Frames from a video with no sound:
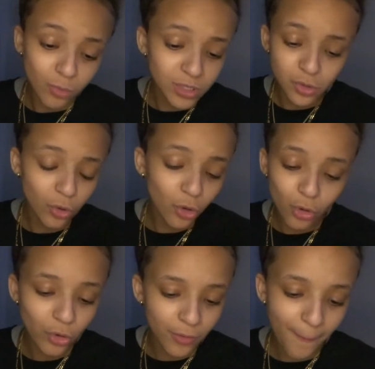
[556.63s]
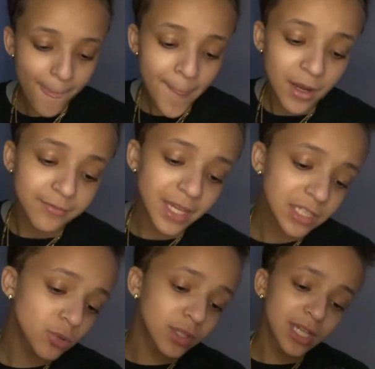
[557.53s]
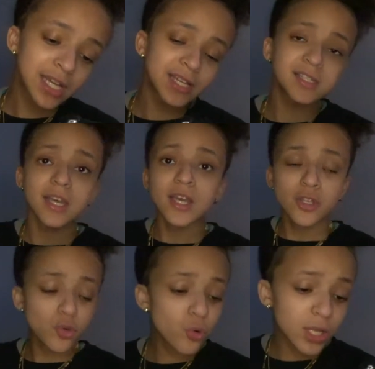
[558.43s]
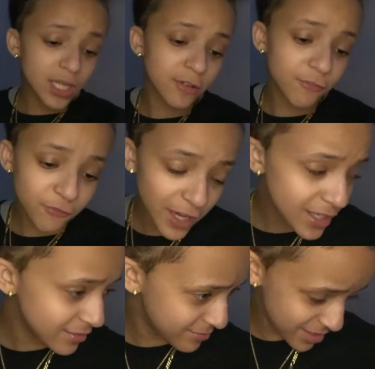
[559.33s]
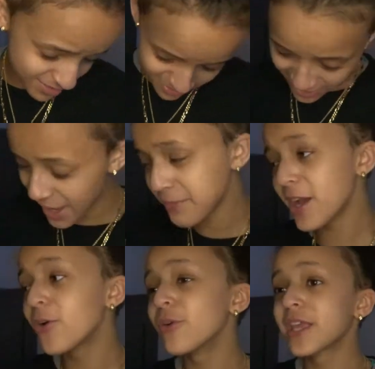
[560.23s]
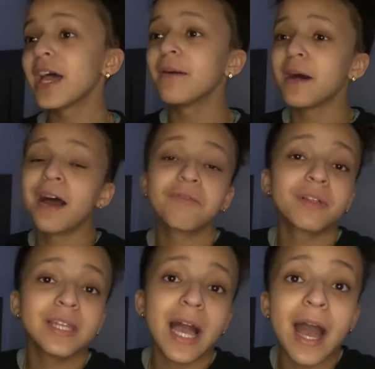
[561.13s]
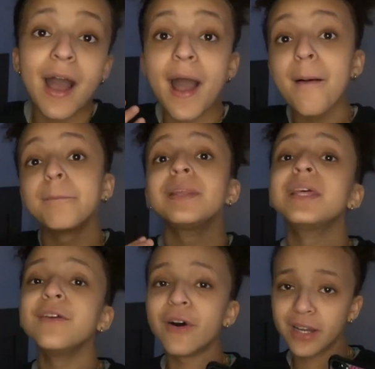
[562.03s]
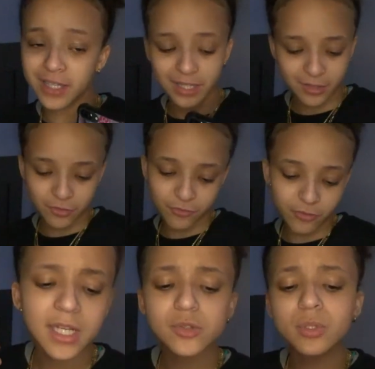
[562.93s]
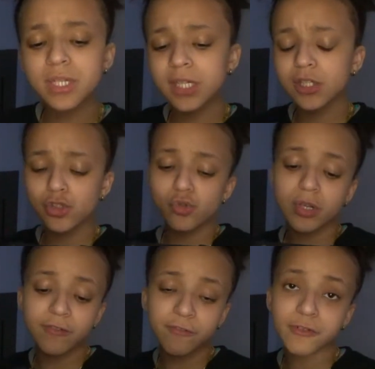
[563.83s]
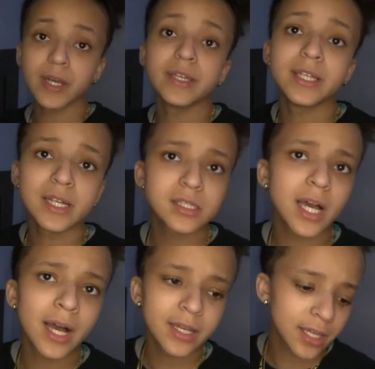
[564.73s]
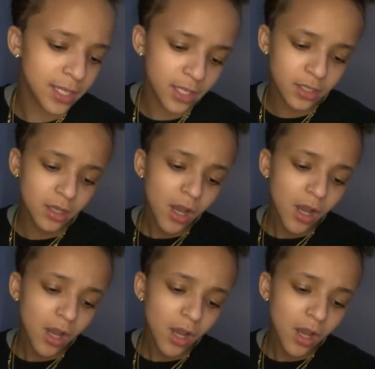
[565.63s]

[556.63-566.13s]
what is going on. Next one is you can fight. I'm not gonna cap. I really, I, I believe I can. Next one is you can fight. Yes, I can.